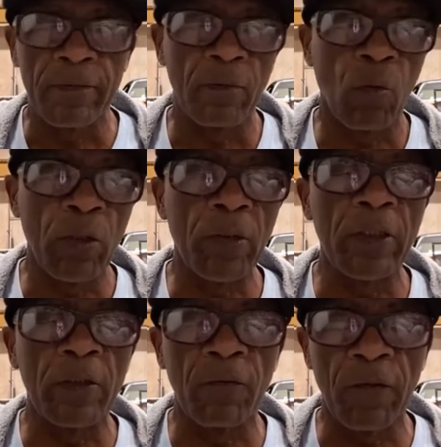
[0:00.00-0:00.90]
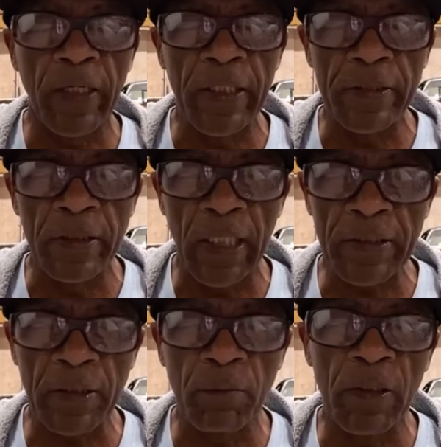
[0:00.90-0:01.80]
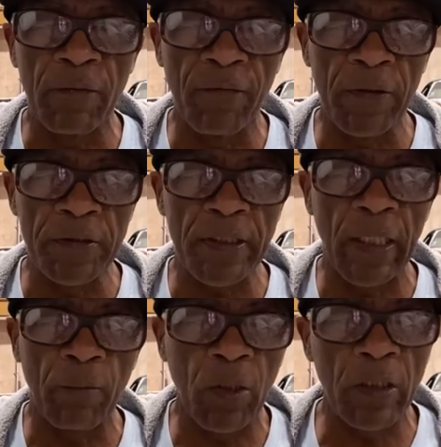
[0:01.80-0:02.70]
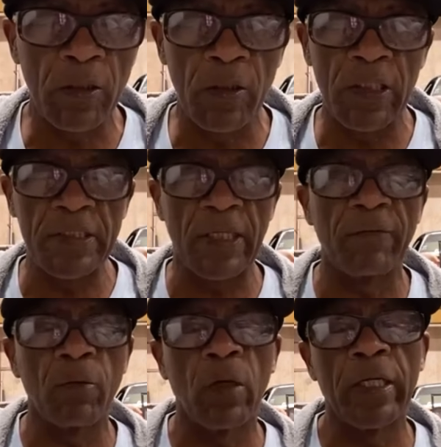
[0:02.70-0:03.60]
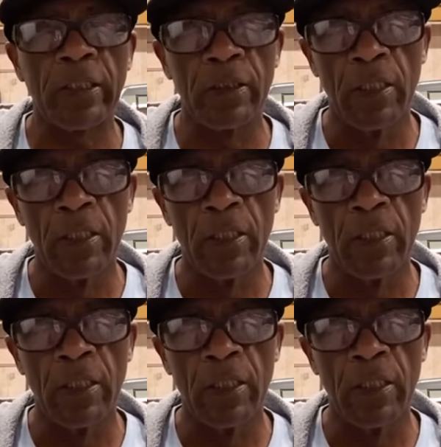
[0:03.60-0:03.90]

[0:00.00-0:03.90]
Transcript: What are we gonna do for engine? That's gonna be the first step. And we're gonna do this every week, and